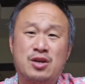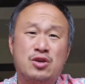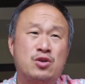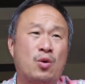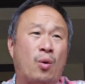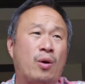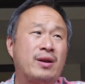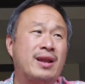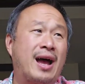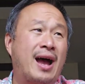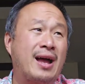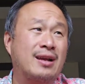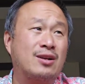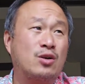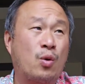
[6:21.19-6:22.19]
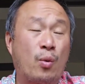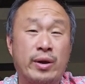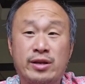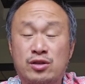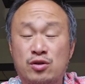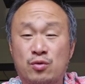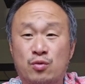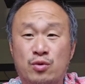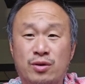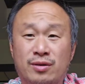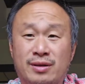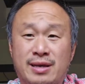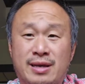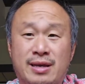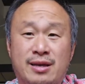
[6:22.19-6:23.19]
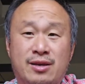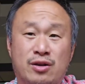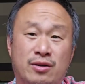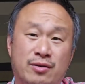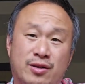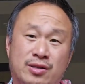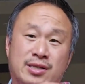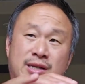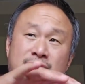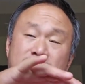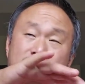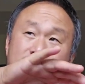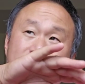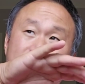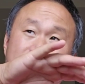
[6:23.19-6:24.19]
you're not going to really, there's a